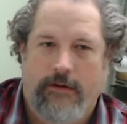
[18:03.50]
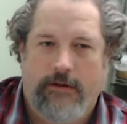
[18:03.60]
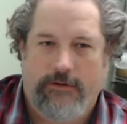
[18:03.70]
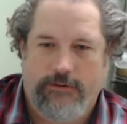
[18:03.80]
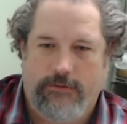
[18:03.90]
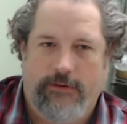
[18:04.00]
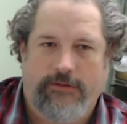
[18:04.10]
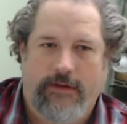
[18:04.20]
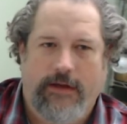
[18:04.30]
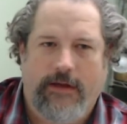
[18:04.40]

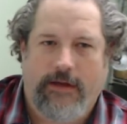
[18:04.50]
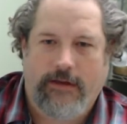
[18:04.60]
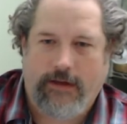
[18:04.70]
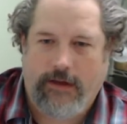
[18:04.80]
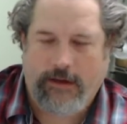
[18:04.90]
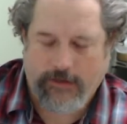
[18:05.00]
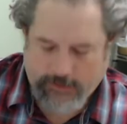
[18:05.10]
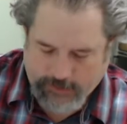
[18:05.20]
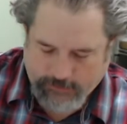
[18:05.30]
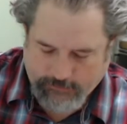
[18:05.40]
joystick, and
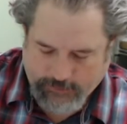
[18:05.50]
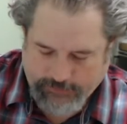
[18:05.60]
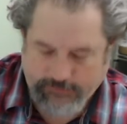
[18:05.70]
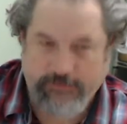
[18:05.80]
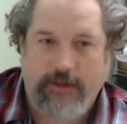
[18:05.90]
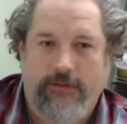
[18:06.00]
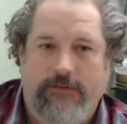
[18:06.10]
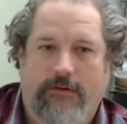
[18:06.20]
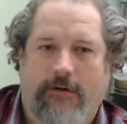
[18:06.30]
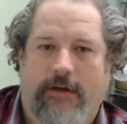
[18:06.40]
we'll get this thing
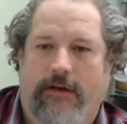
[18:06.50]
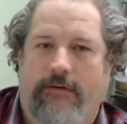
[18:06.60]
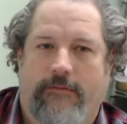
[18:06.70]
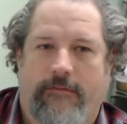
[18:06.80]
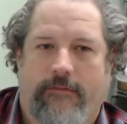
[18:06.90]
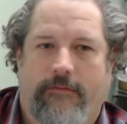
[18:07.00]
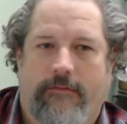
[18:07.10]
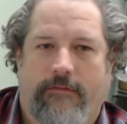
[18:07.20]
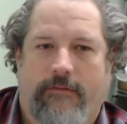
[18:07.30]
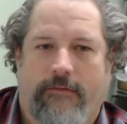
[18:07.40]
started.
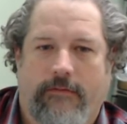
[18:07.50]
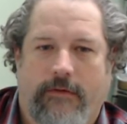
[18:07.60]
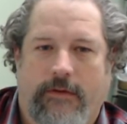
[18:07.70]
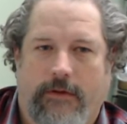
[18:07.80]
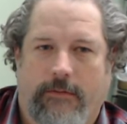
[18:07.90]
There we